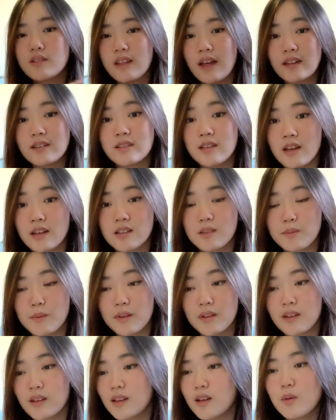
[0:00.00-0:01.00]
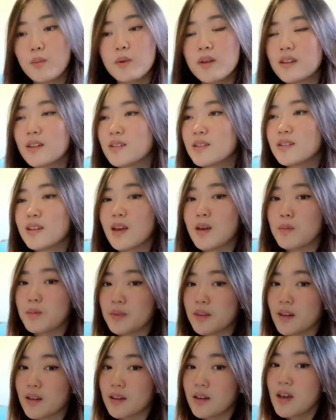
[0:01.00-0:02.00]
that textbook. It'll be the same
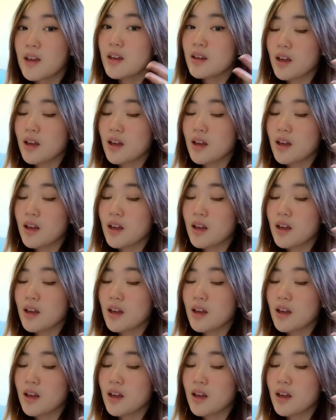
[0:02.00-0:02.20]
thing.